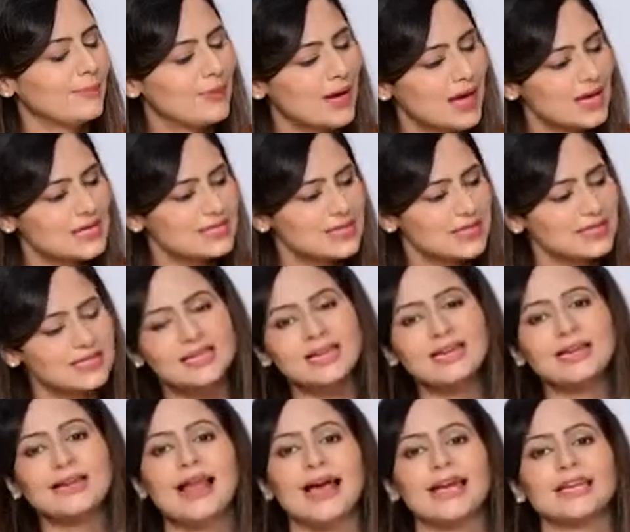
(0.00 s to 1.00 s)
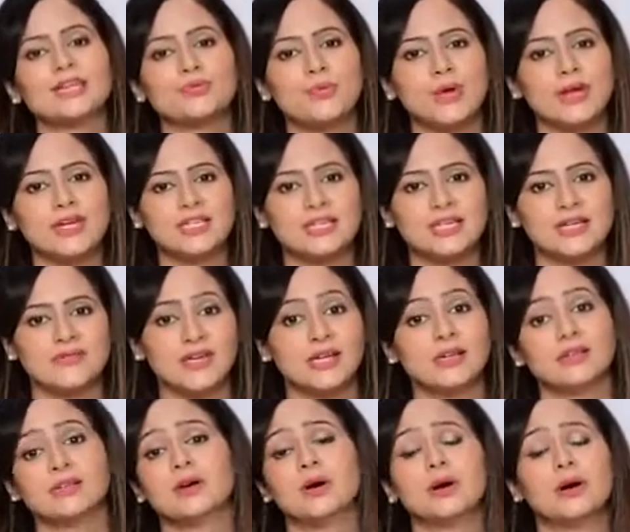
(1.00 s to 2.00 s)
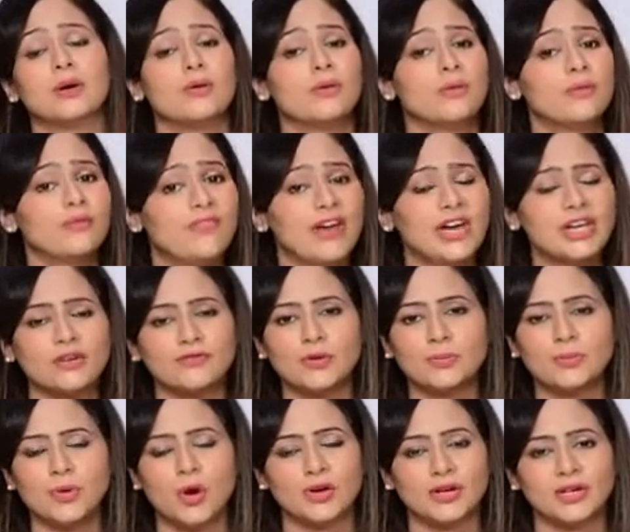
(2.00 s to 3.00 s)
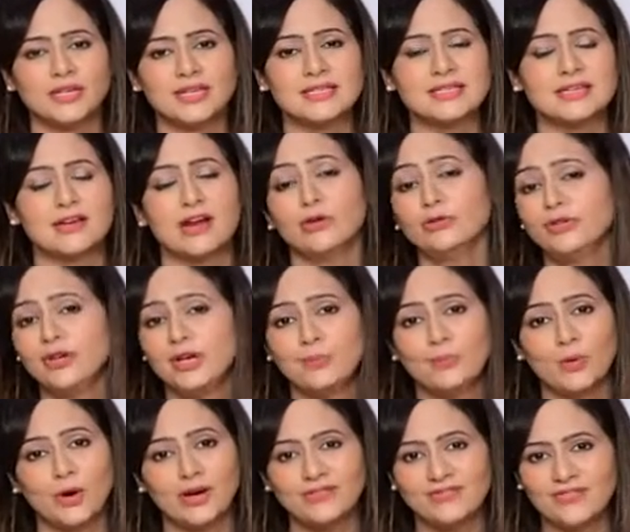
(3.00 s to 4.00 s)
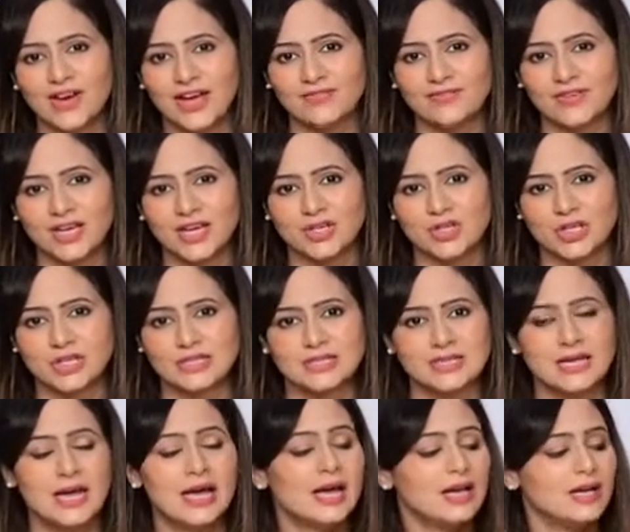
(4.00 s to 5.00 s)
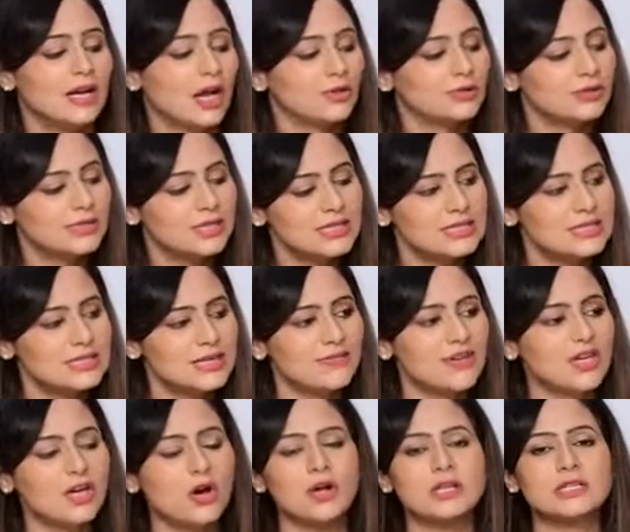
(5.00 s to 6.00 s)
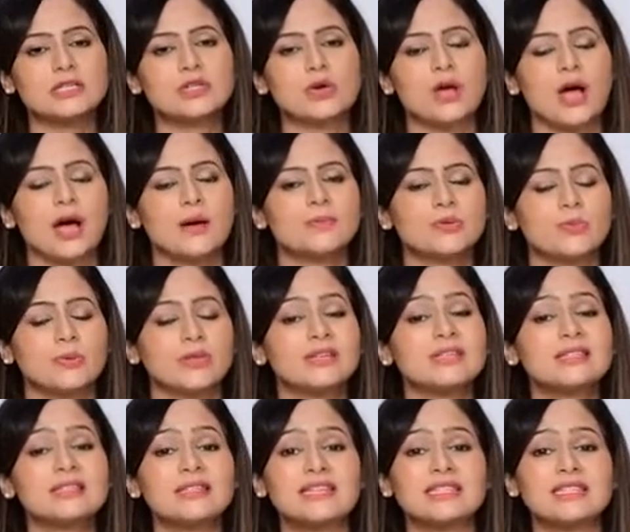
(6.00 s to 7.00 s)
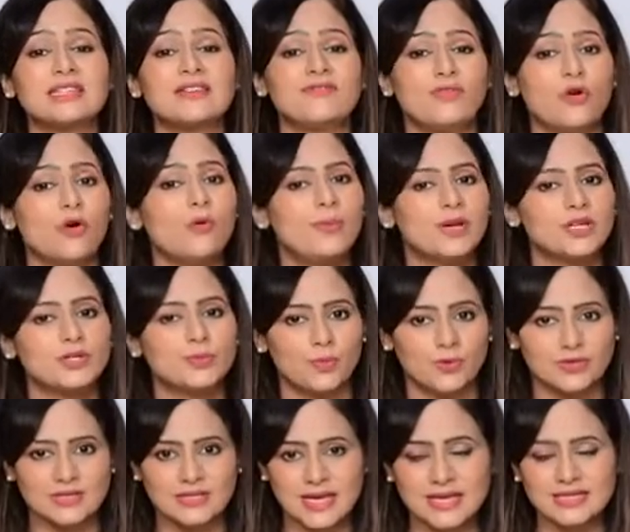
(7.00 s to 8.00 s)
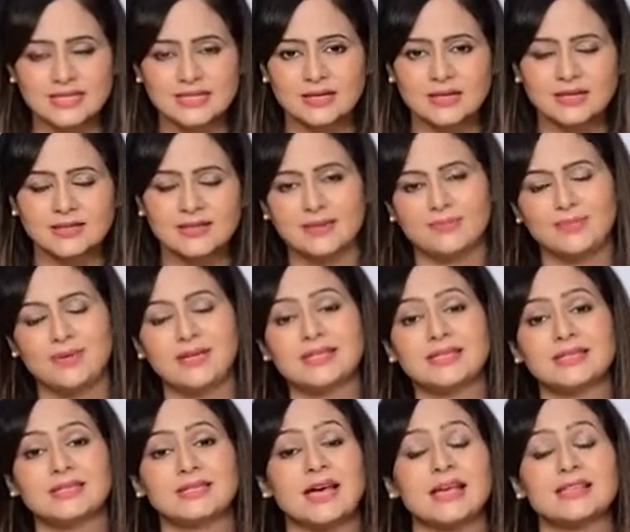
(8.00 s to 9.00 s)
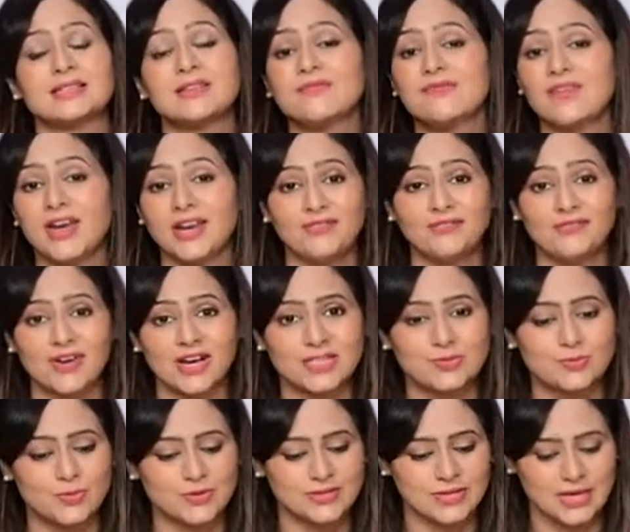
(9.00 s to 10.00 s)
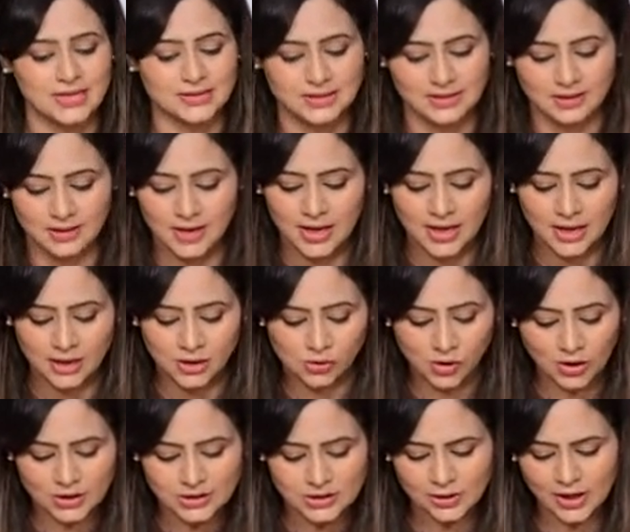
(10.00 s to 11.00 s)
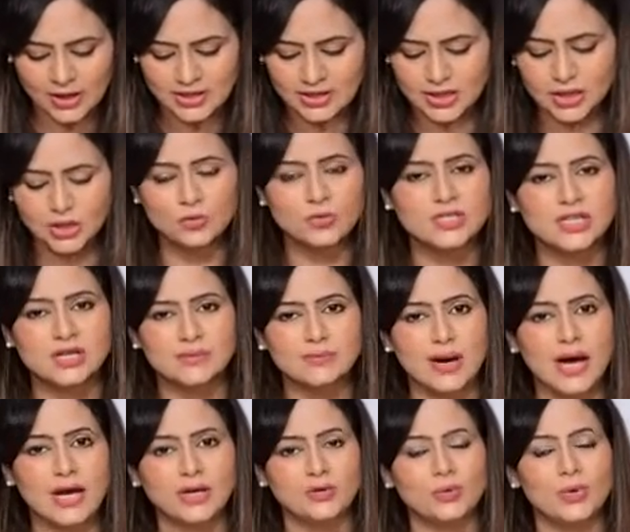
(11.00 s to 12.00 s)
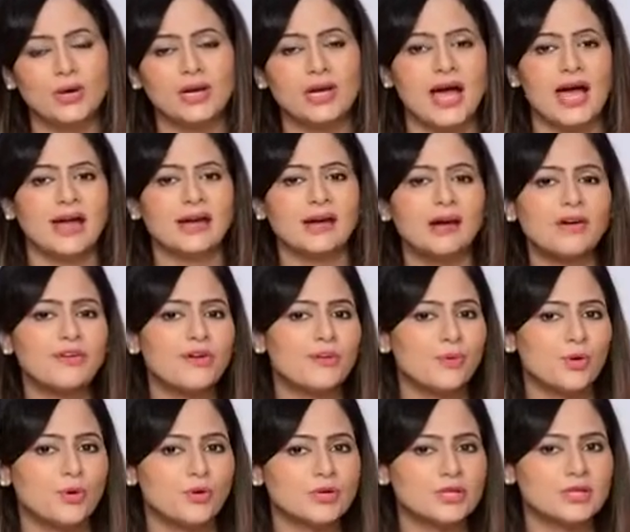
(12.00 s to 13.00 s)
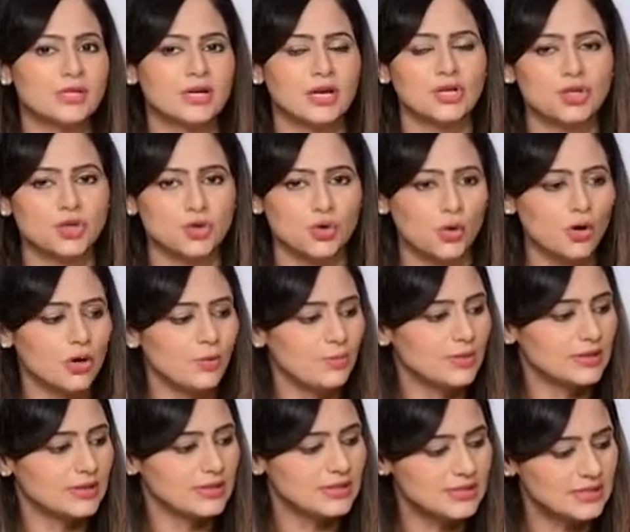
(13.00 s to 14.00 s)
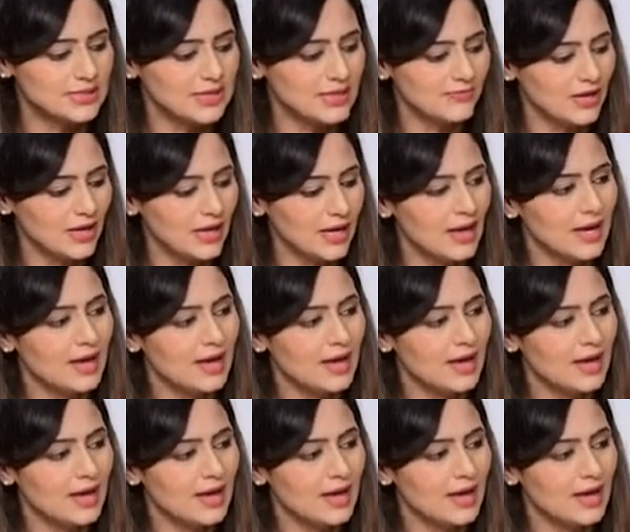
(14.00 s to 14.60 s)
plus it's a lightweight TV. The weight of the product is around 3.5 kgs. Now this TV also comes with a 64-bit processor. That means it has a very fast processor. You also get a user manual and a remote control with this TV,